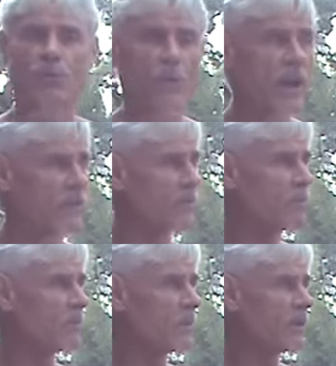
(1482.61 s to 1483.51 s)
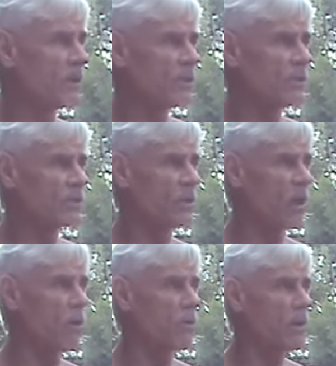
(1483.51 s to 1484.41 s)
you crave.
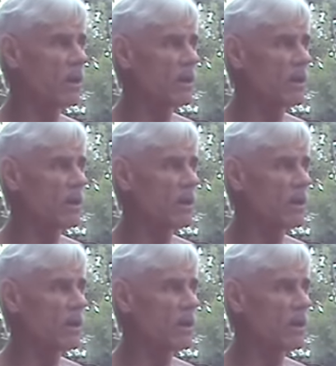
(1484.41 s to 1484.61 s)
So